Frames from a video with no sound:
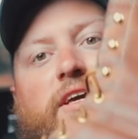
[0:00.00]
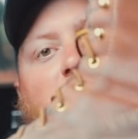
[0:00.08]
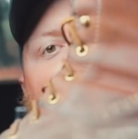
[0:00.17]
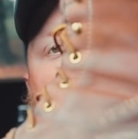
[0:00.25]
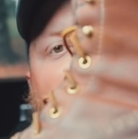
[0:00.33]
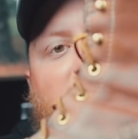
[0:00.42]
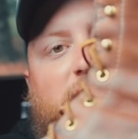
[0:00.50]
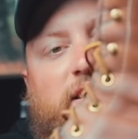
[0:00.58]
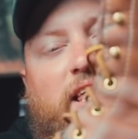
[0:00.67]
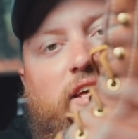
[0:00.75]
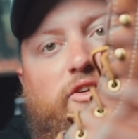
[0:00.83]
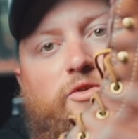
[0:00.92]
guys how to
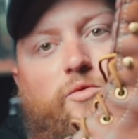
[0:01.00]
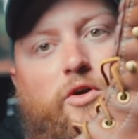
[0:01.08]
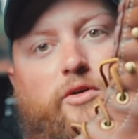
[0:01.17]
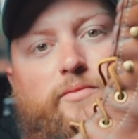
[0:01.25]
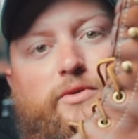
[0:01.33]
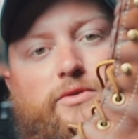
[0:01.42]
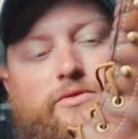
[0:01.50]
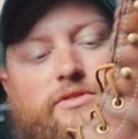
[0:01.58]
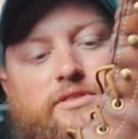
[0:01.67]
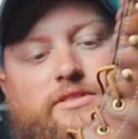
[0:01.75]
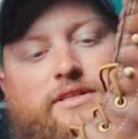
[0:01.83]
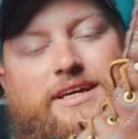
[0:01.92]
take your work
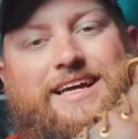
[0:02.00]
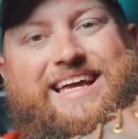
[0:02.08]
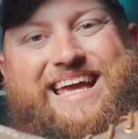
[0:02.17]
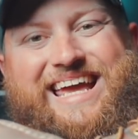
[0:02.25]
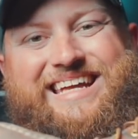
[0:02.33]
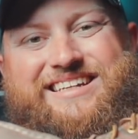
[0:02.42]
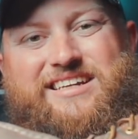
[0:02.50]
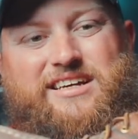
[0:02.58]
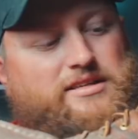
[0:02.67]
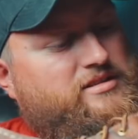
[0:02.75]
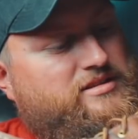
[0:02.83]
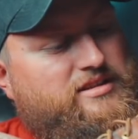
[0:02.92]
boots and
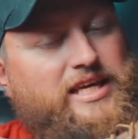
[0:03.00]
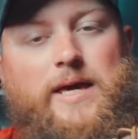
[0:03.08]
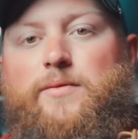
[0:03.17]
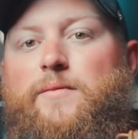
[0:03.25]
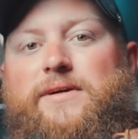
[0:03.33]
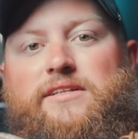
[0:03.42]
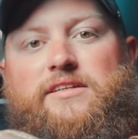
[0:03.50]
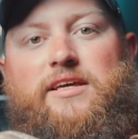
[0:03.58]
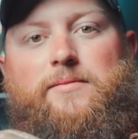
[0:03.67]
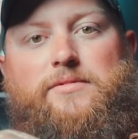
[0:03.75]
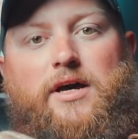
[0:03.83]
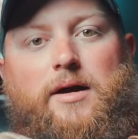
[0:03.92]
keep them in
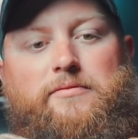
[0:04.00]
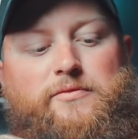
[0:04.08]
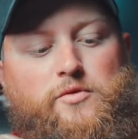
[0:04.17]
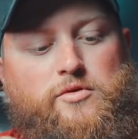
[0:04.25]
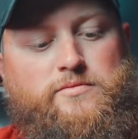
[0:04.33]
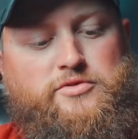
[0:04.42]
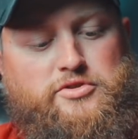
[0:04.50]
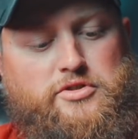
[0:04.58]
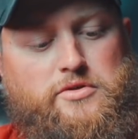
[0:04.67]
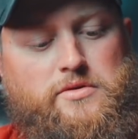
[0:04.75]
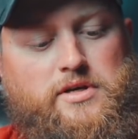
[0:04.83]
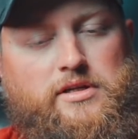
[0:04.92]
tip-top form.
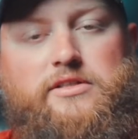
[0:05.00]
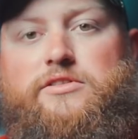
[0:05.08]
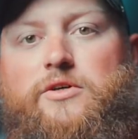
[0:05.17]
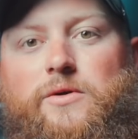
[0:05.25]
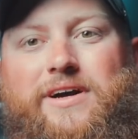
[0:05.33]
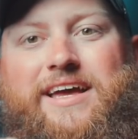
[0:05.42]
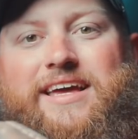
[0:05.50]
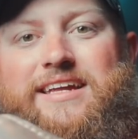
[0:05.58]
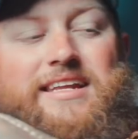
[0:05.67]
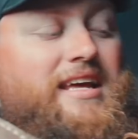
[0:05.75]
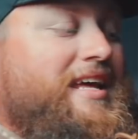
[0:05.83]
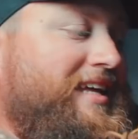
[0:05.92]
So let's go
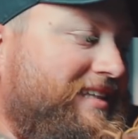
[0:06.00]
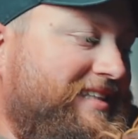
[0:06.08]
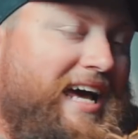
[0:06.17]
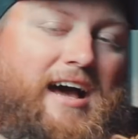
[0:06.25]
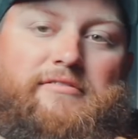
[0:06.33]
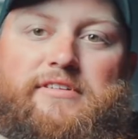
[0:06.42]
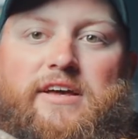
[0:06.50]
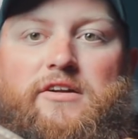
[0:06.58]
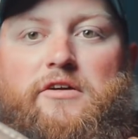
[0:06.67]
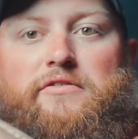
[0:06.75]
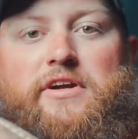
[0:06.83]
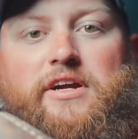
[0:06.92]
ahead, dive down
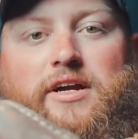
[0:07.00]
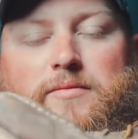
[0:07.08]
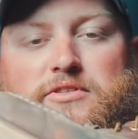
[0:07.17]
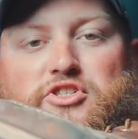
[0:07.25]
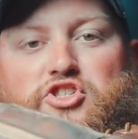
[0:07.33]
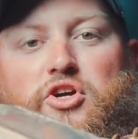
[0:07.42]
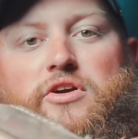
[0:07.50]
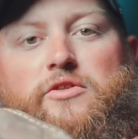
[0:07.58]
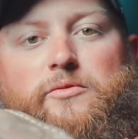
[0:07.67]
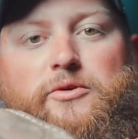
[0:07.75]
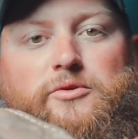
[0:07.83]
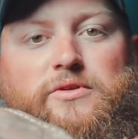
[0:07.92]
over here. I'm going to show you the
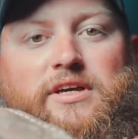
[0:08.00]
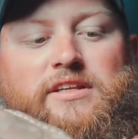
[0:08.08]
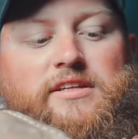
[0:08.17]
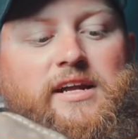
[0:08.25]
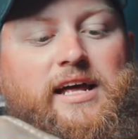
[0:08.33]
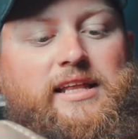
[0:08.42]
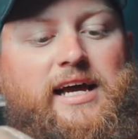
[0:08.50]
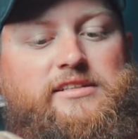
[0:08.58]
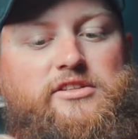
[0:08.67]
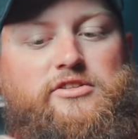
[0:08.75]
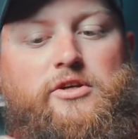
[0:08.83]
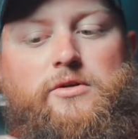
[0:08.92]
routine that I like
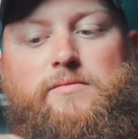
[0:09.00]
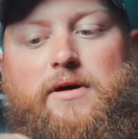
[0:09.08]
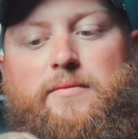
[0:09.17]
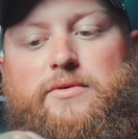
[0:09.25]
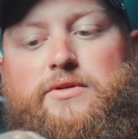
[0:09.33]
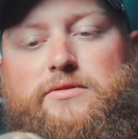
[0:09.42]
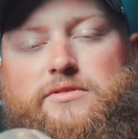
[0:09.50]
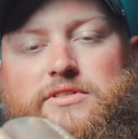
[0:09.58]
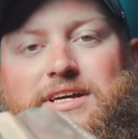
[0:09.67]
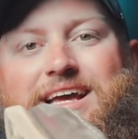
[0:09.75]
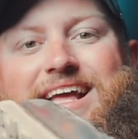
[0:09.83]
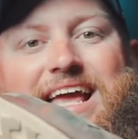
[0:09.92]
to do to my boots,
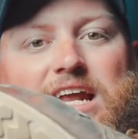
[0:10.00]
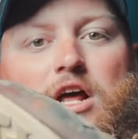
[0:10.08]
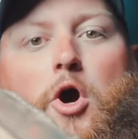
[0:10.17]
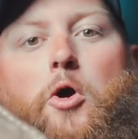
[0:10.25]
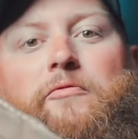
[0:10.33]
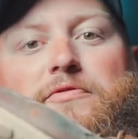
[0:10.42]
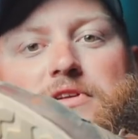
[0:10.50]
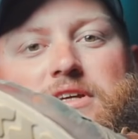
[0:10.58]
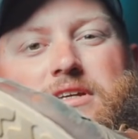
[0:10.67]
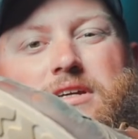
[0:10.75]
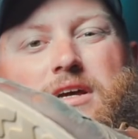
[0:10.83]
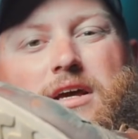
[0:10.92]
and
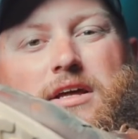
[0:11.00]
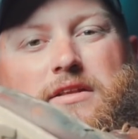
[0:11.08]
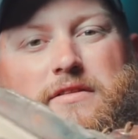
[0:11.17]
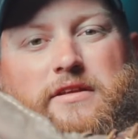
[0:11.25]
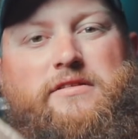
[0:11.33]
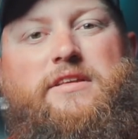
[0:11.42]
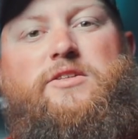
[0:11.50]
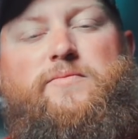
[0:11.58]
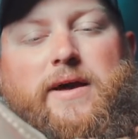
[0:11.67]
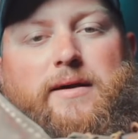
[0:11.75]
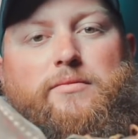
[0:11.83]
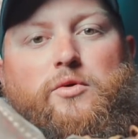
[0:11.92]
hopefully that these
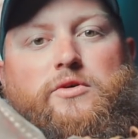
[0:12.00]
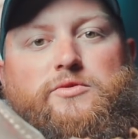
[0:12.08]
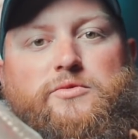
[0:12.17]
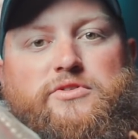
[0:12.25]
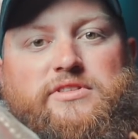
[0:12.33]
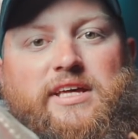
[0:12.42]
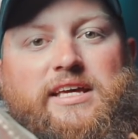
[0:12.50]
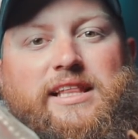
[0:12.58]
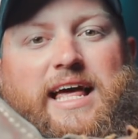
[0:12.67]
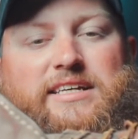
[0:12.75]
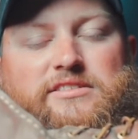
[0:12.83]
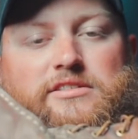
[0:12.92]
bad boys will stay
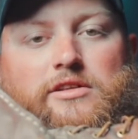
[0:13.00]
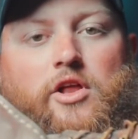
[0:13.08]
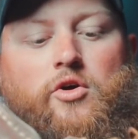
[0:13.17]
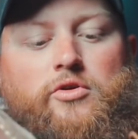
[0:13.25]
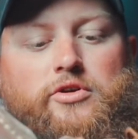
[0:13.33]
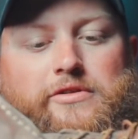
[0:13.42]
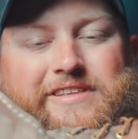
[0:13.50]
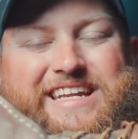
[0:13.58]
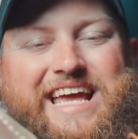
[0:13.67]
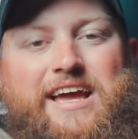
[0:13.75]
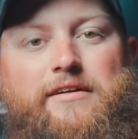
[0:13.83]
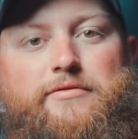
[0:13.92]
lasting longer than
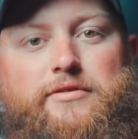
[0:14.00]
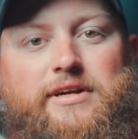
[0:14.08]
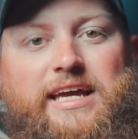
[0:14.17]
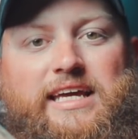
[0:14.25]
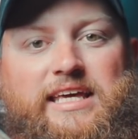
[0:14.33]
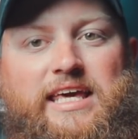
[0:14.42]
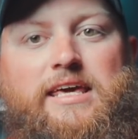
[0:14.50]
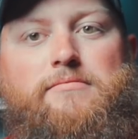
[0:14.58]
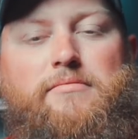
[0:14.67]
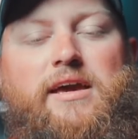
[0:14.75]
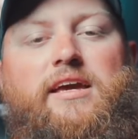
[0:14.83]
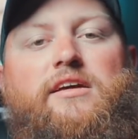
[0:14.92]
ever and
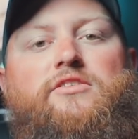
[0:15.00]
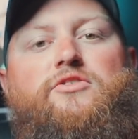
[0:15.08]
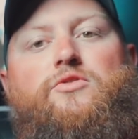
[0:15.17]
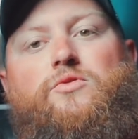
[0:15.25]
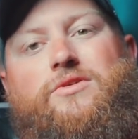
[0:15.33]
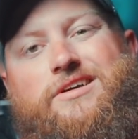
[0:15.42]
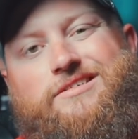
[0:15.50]
keep making you